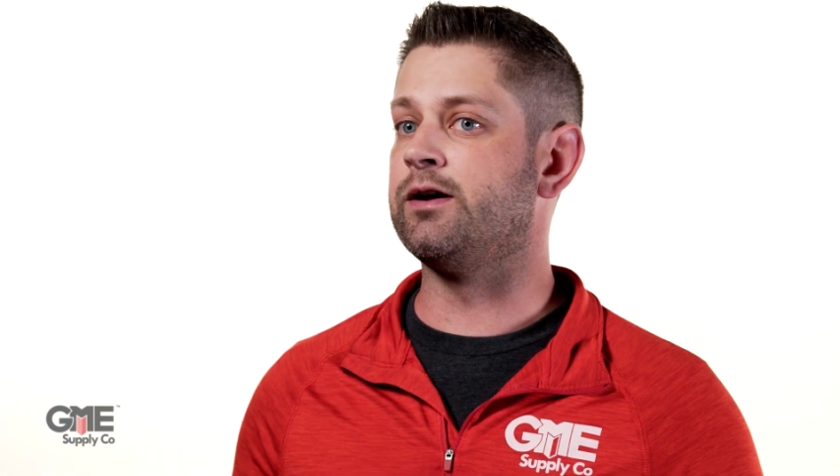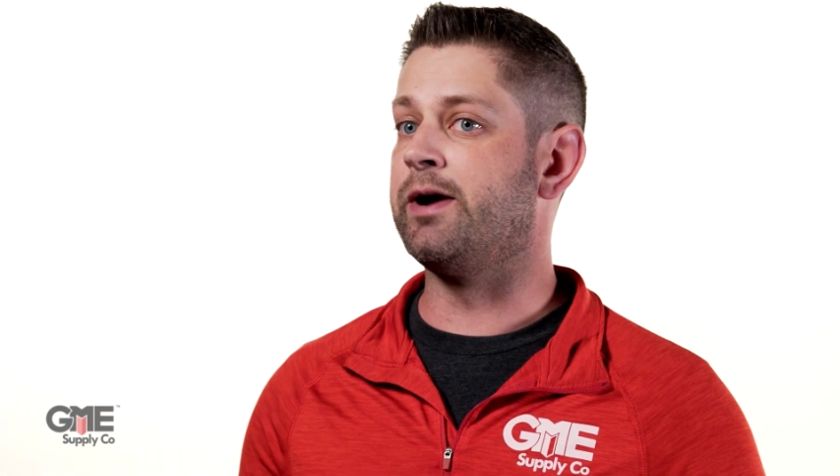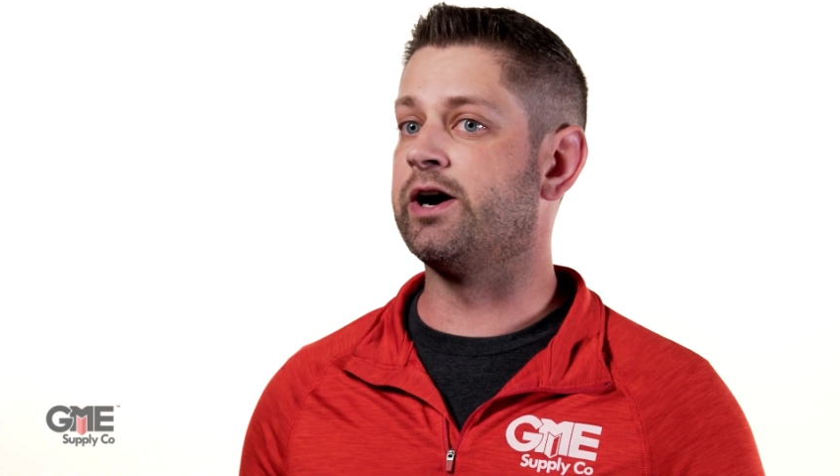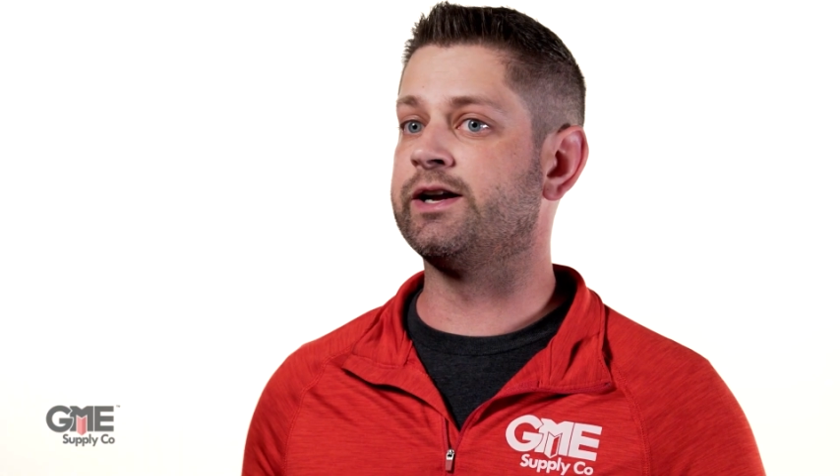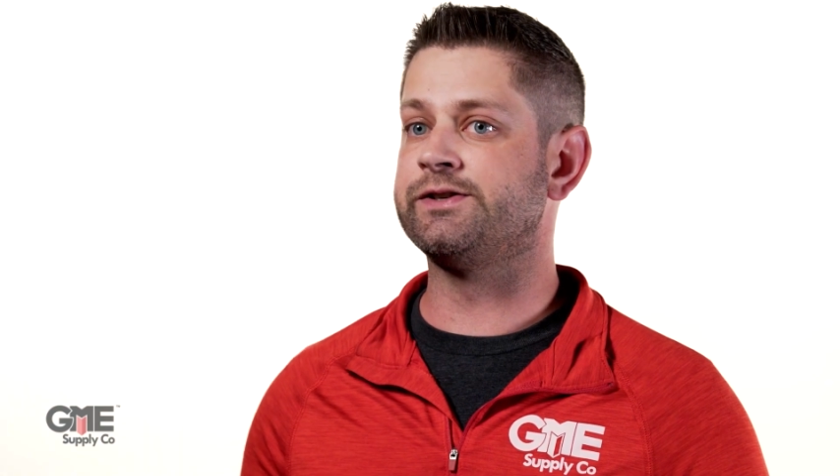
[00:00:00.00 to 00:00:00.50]
that the
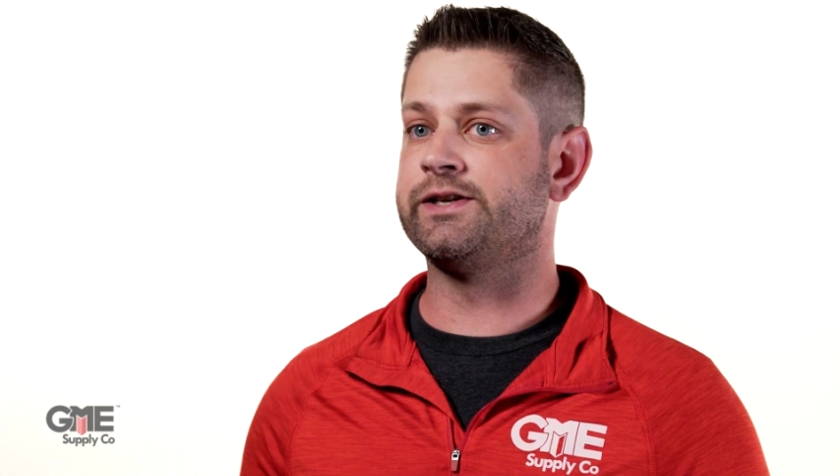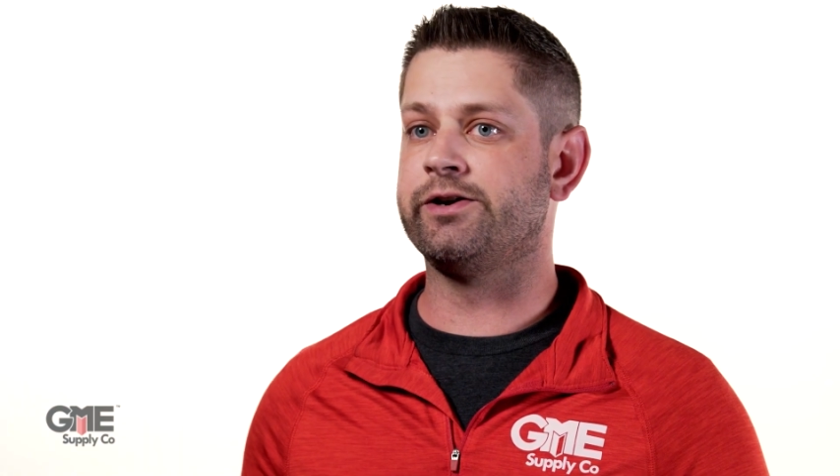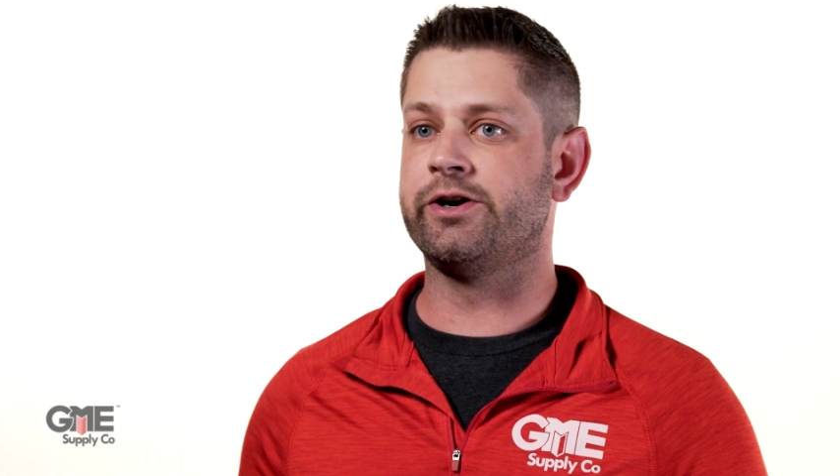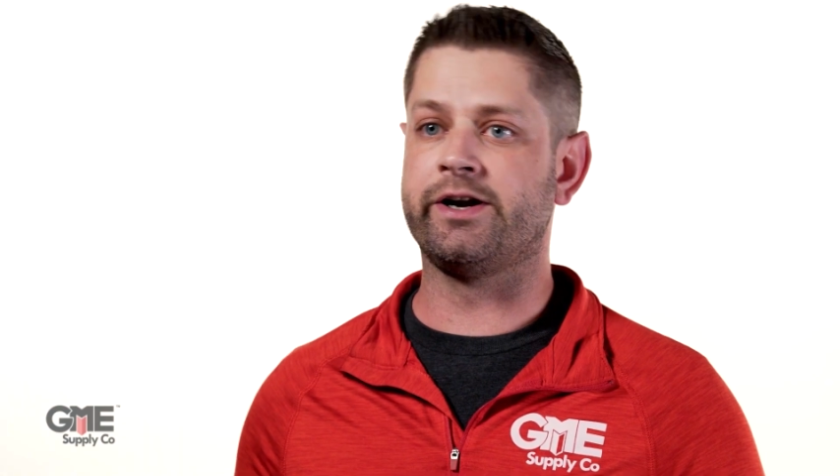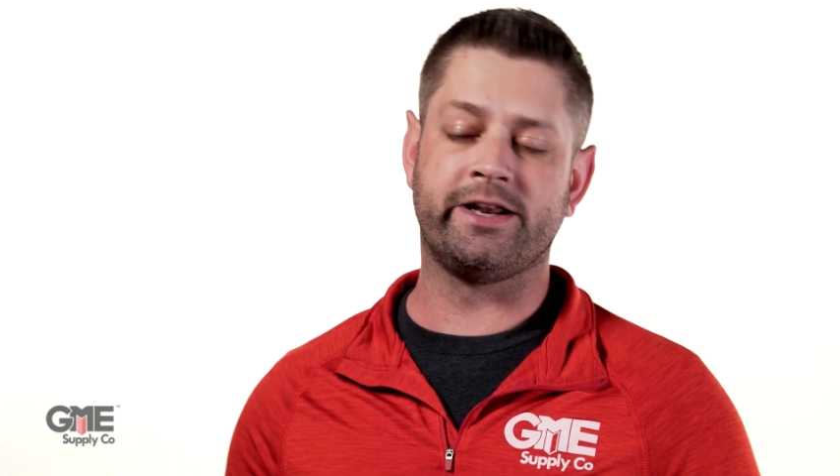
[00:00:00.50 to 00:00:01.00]
American
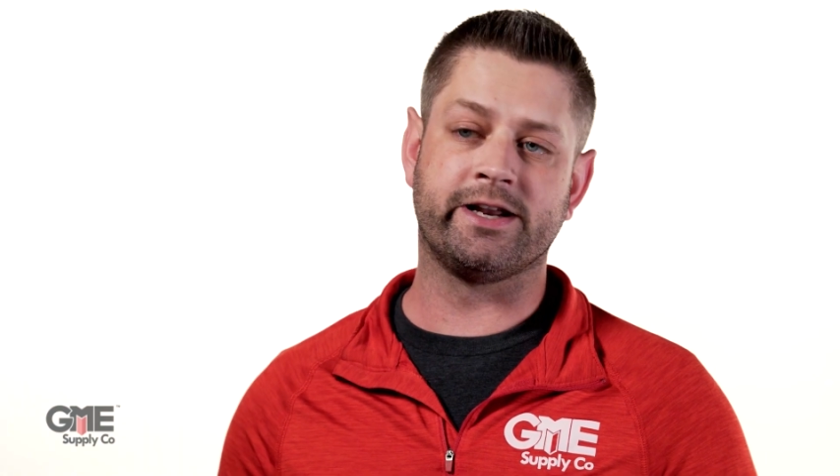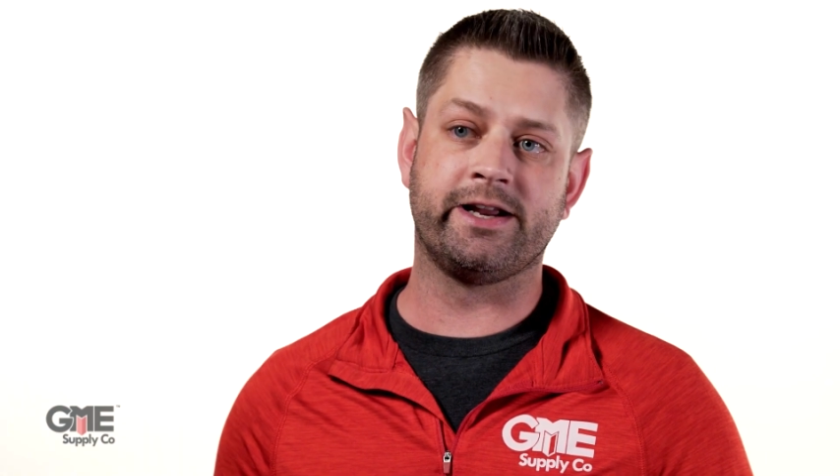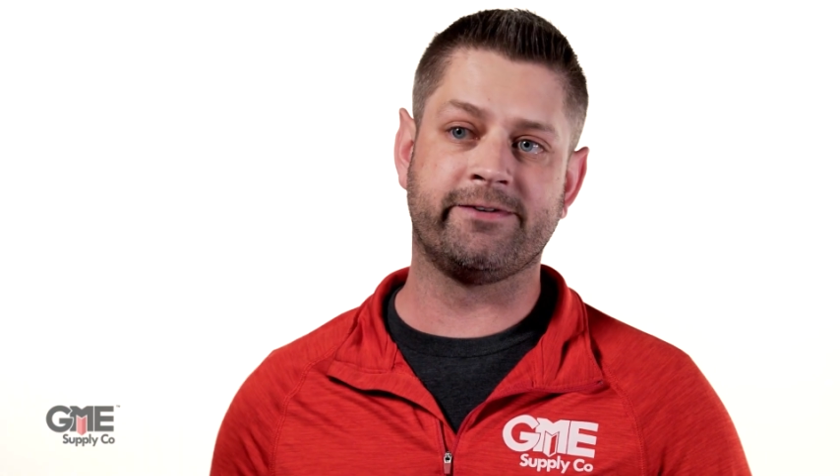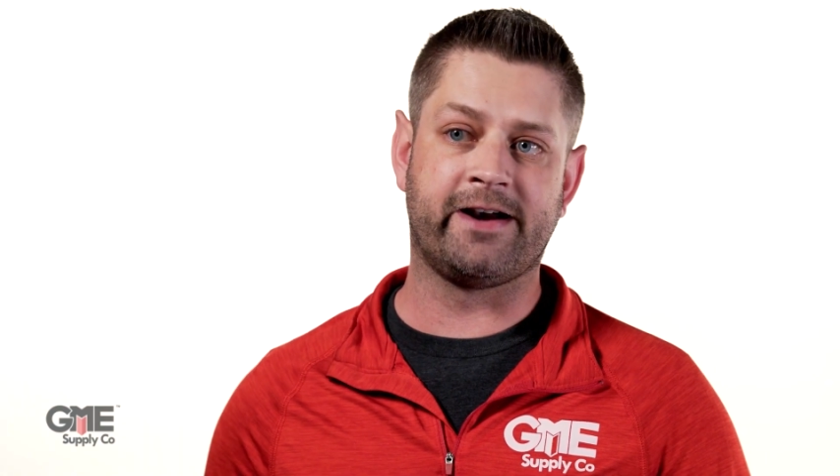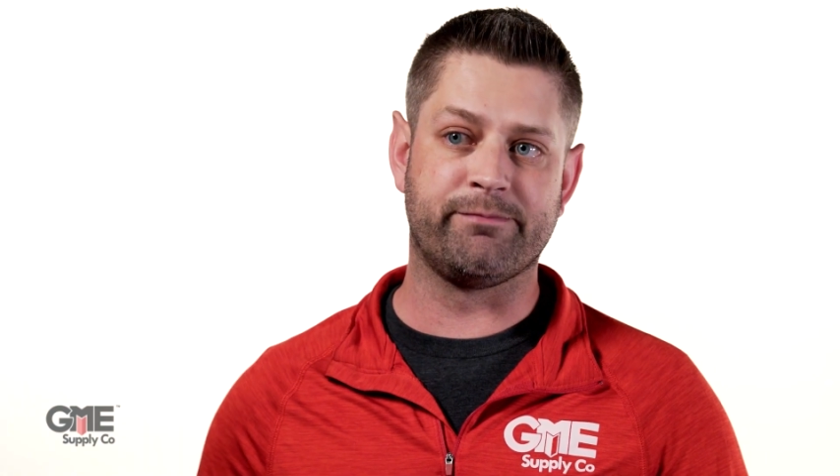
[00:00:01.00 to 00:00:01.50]
standard
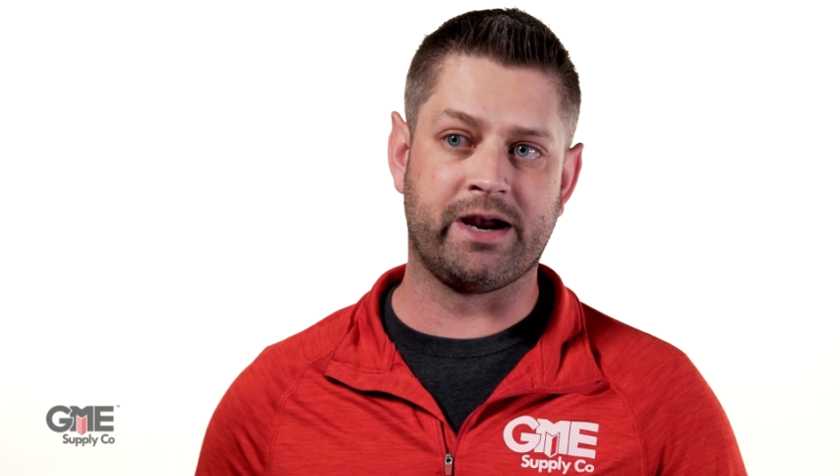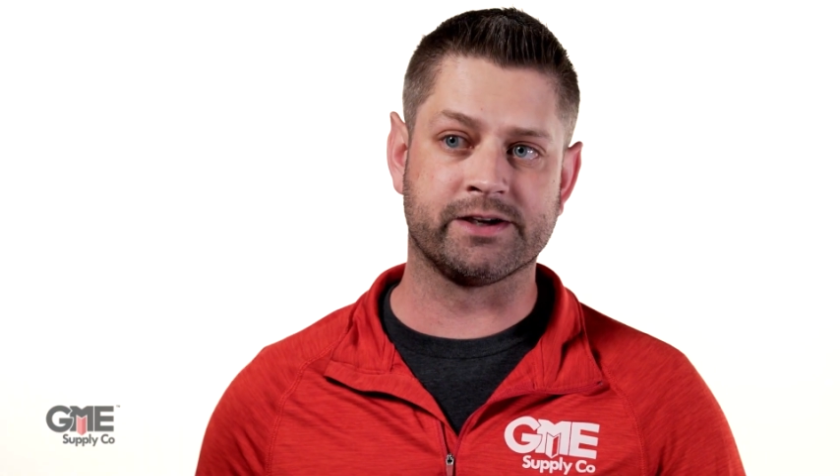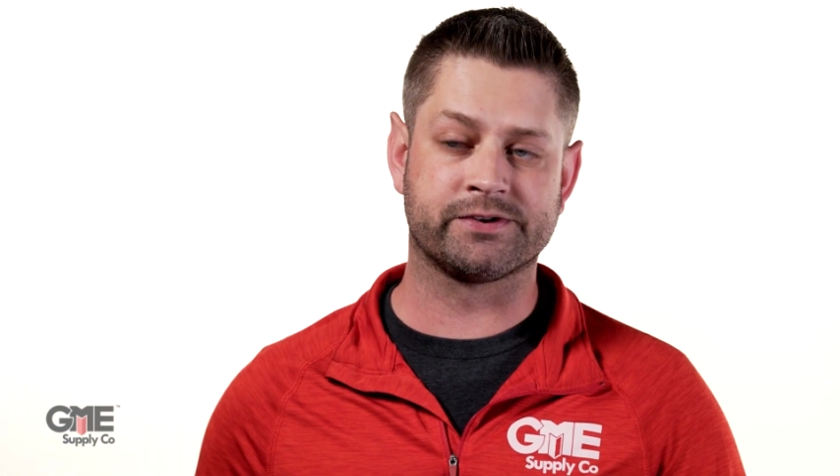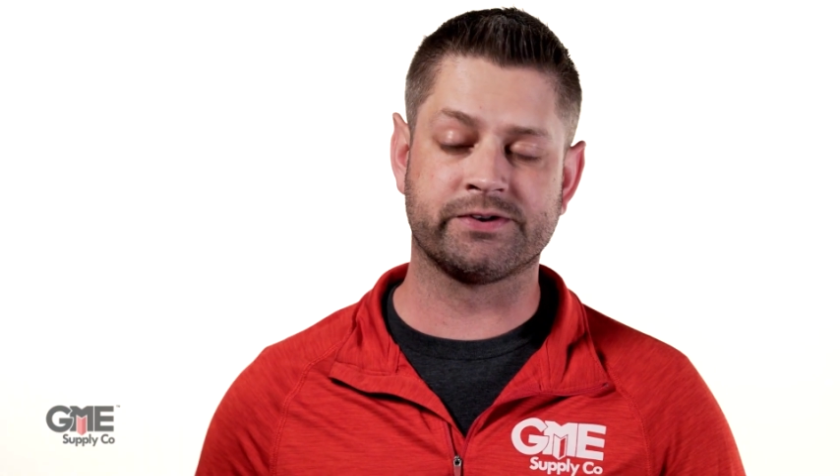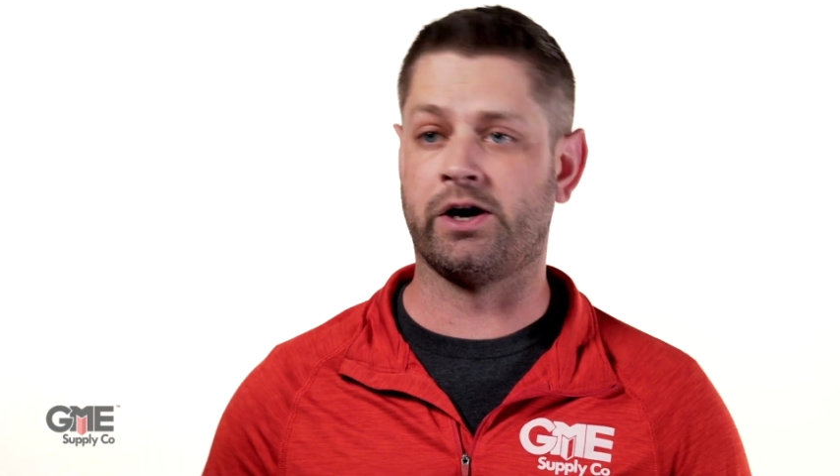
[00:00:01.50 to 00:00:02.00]
N95
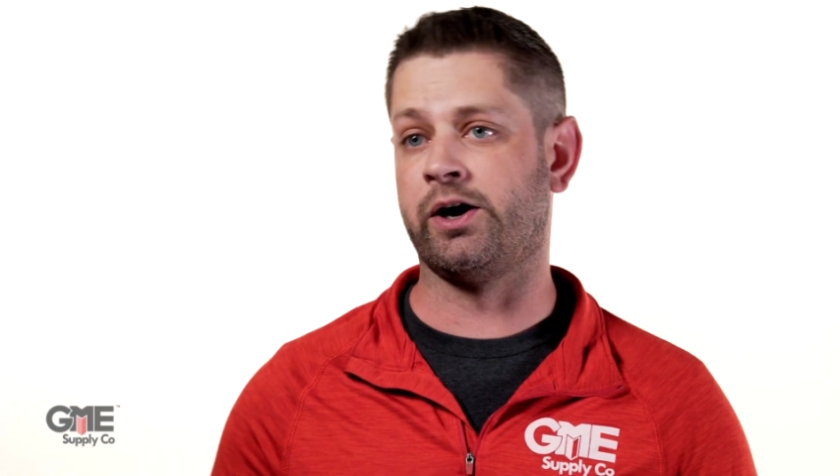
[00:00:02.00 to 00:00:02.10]
masks